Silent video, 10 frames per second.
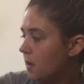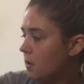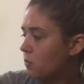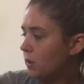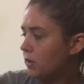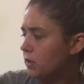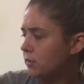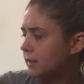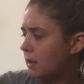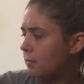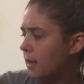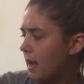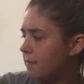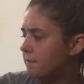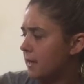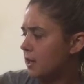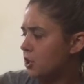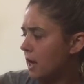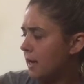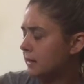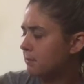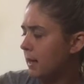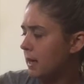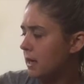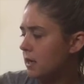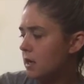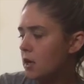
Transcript: "Will you sell me a fish?" asked Benny.